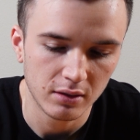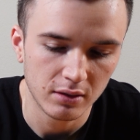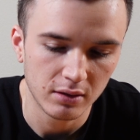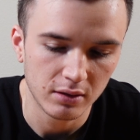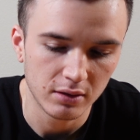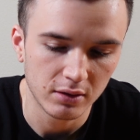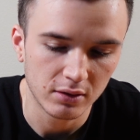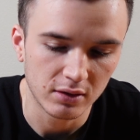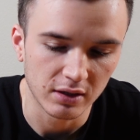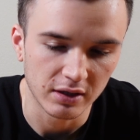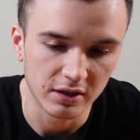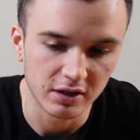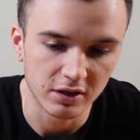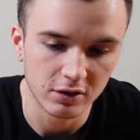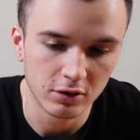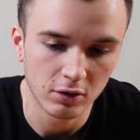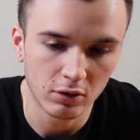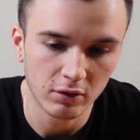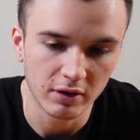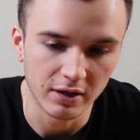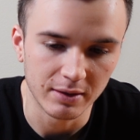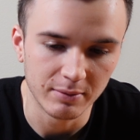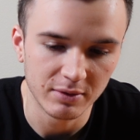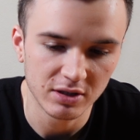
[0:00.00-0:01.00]
You click
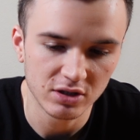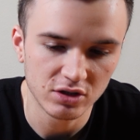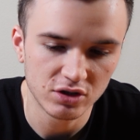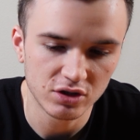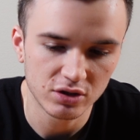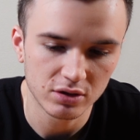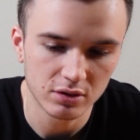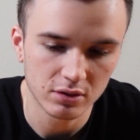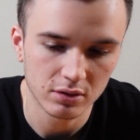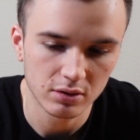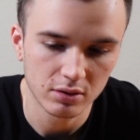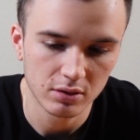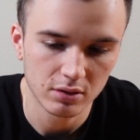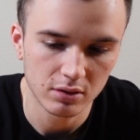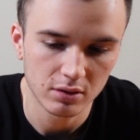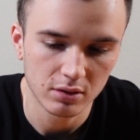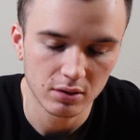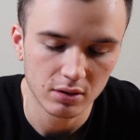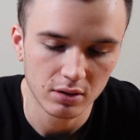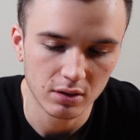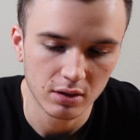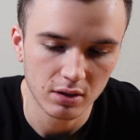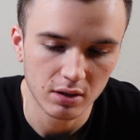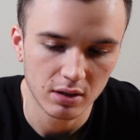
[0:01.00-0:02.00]
your image.
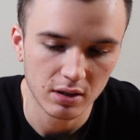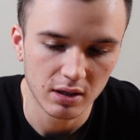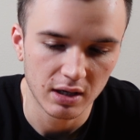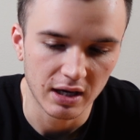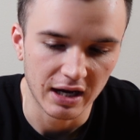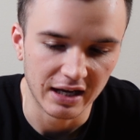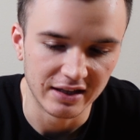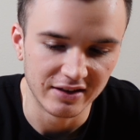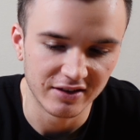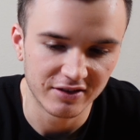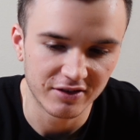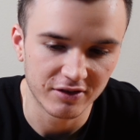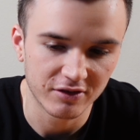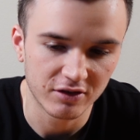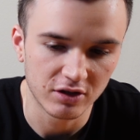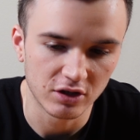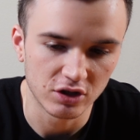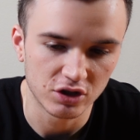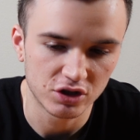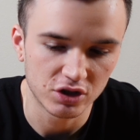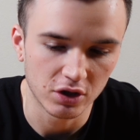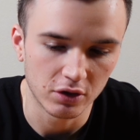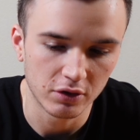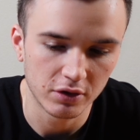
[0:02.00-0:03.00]
And this is going
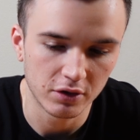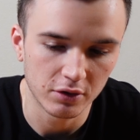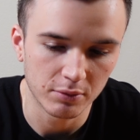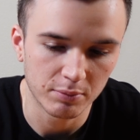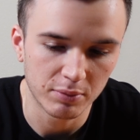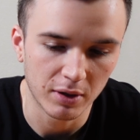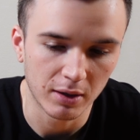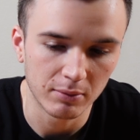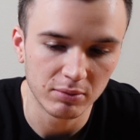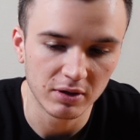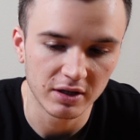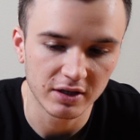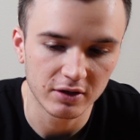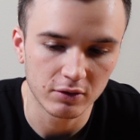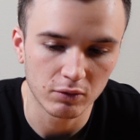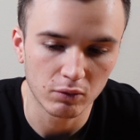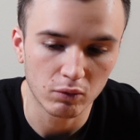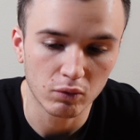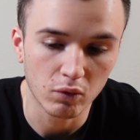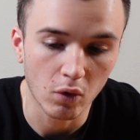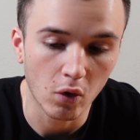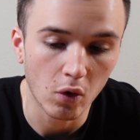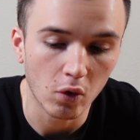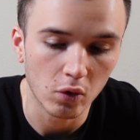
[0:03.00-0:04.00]
to show your public
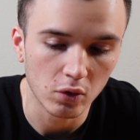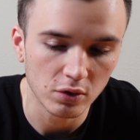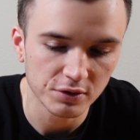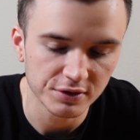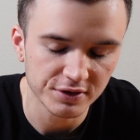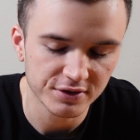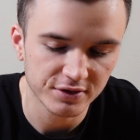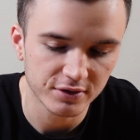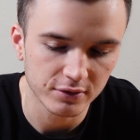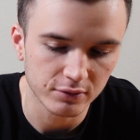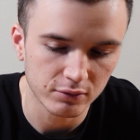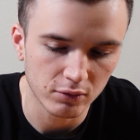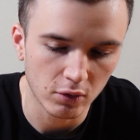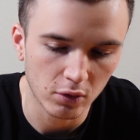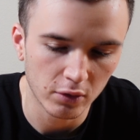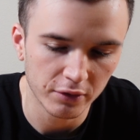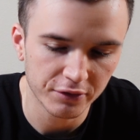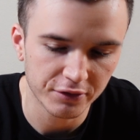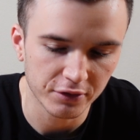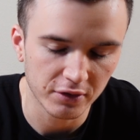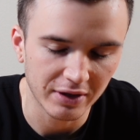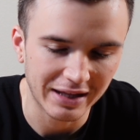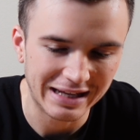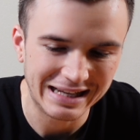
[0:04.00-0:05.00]
roles.
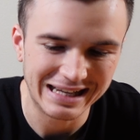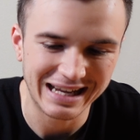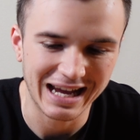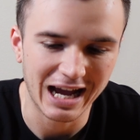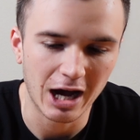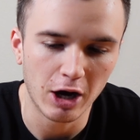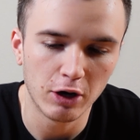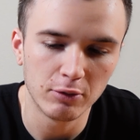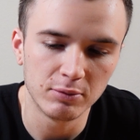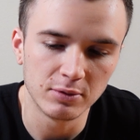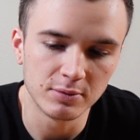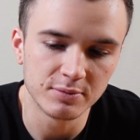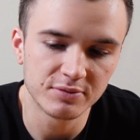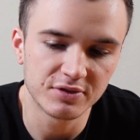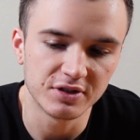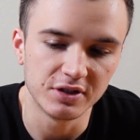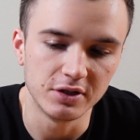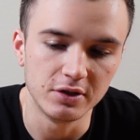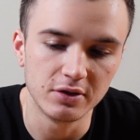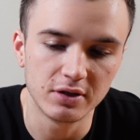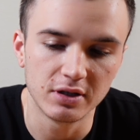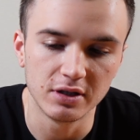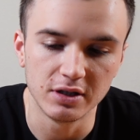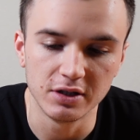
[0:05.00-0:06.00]
Roles are like albums that
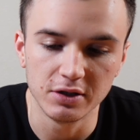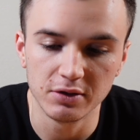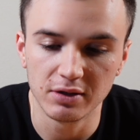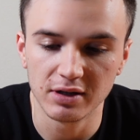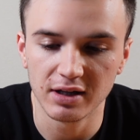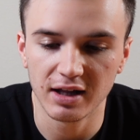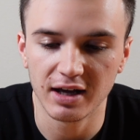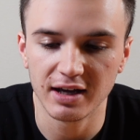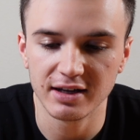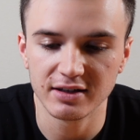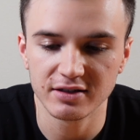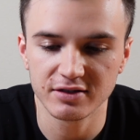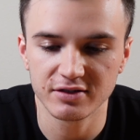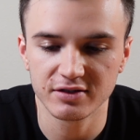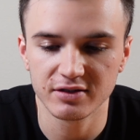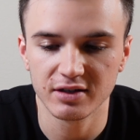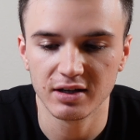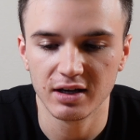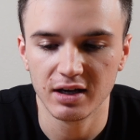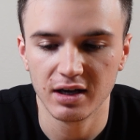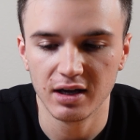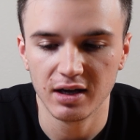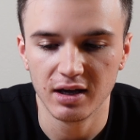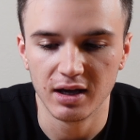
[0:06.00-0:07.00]
you can utilize.
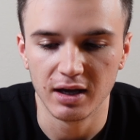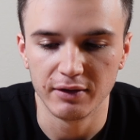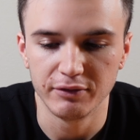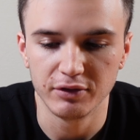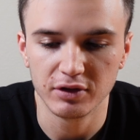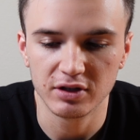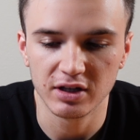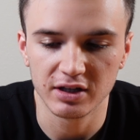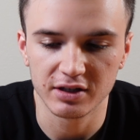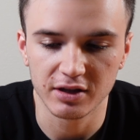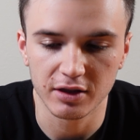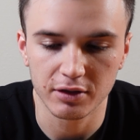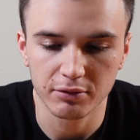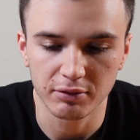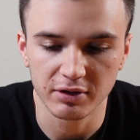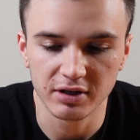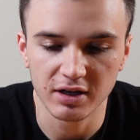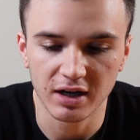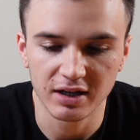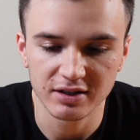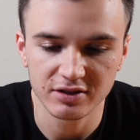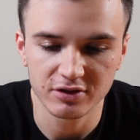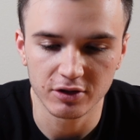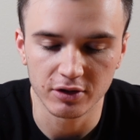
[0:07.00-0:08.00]
If you click the 3
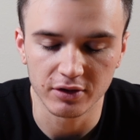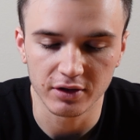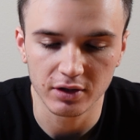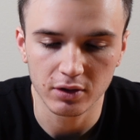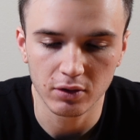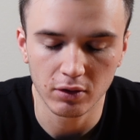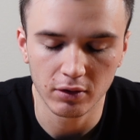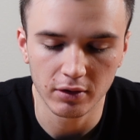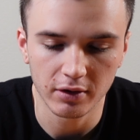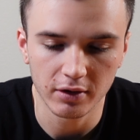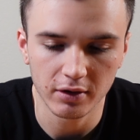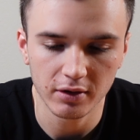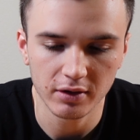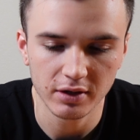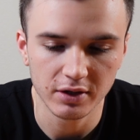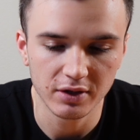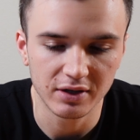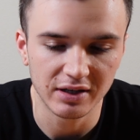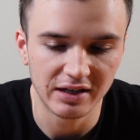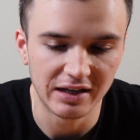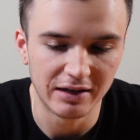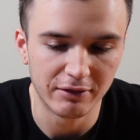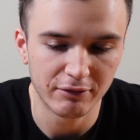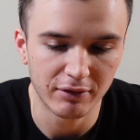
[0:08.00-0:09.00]
dots here on the corner, you
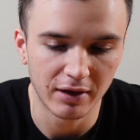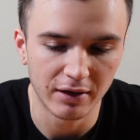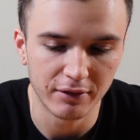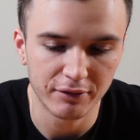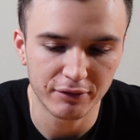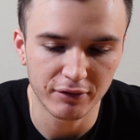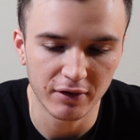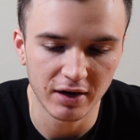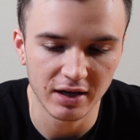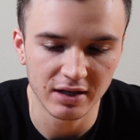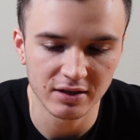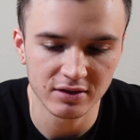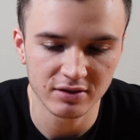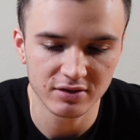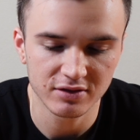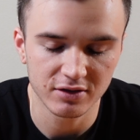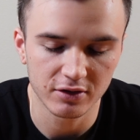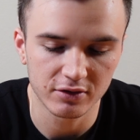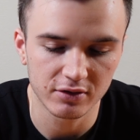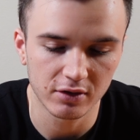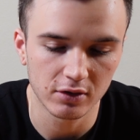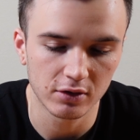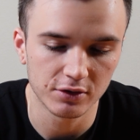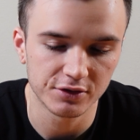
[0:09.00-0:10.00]
can invite friends.
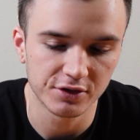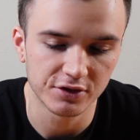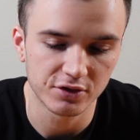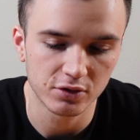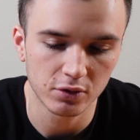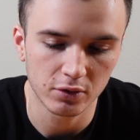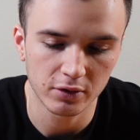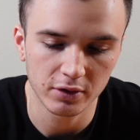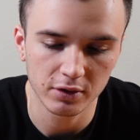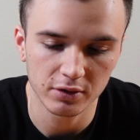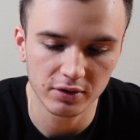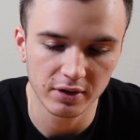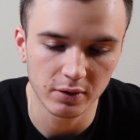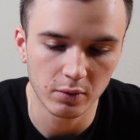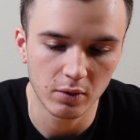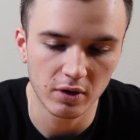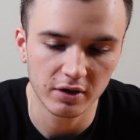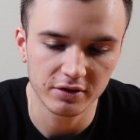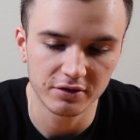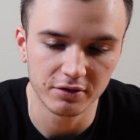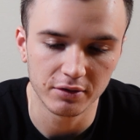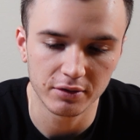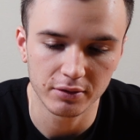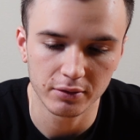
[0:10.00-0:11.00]
There's a little tutorial that
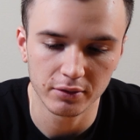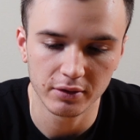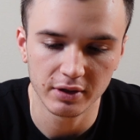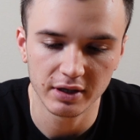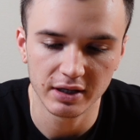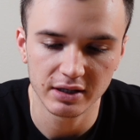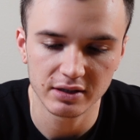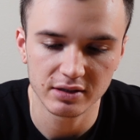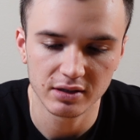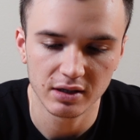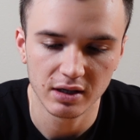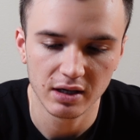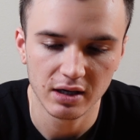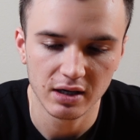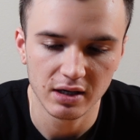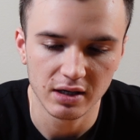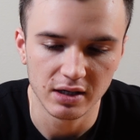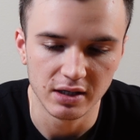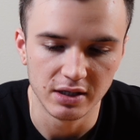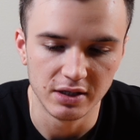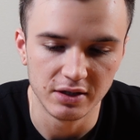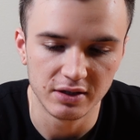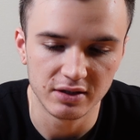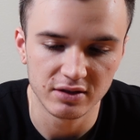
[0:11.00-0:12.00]
walks you through it.
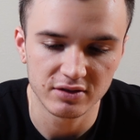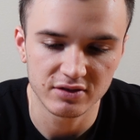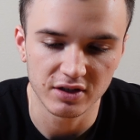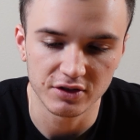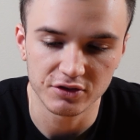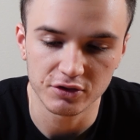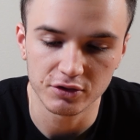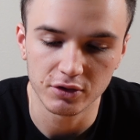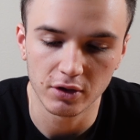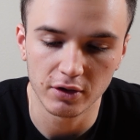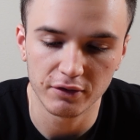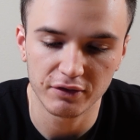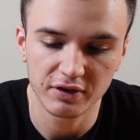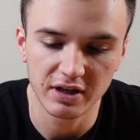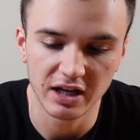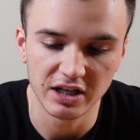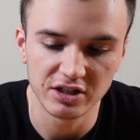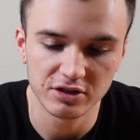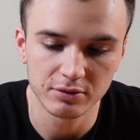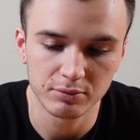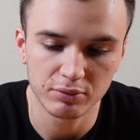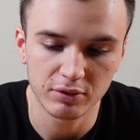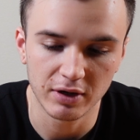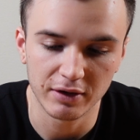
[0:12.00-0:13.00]
You can set your
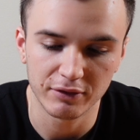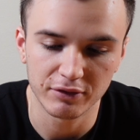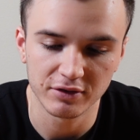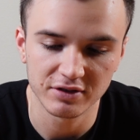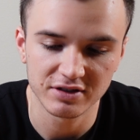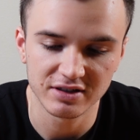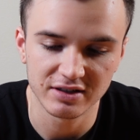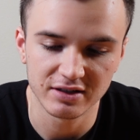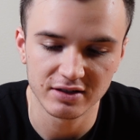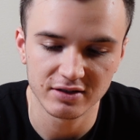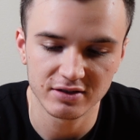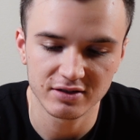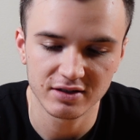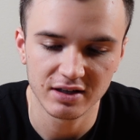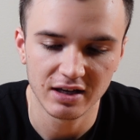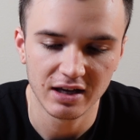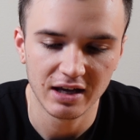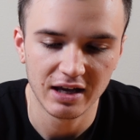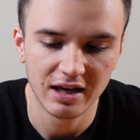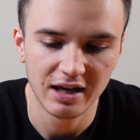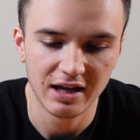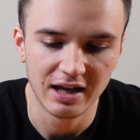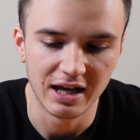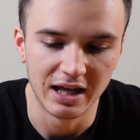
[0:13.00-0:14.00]
notification preferences.
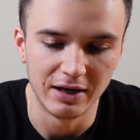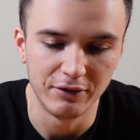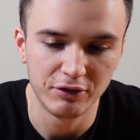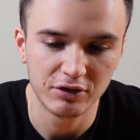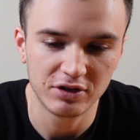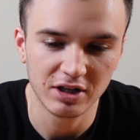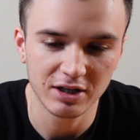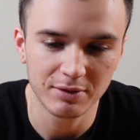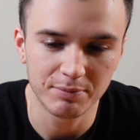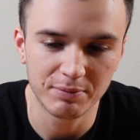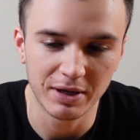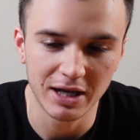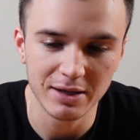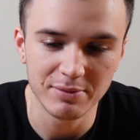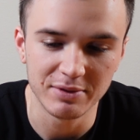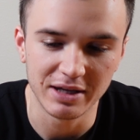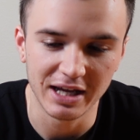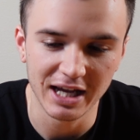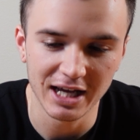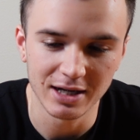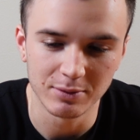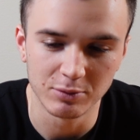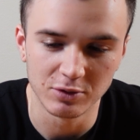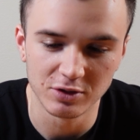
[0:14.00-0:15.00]
And if you click
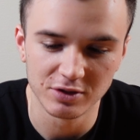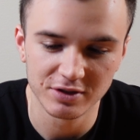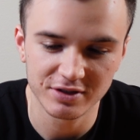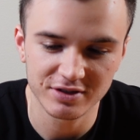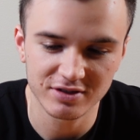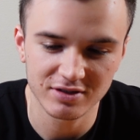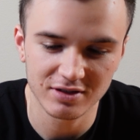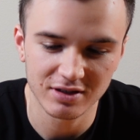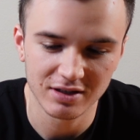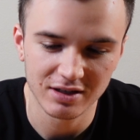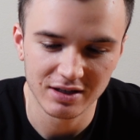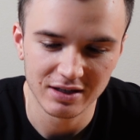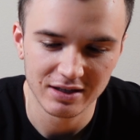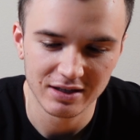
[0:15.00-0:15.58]
baby animals,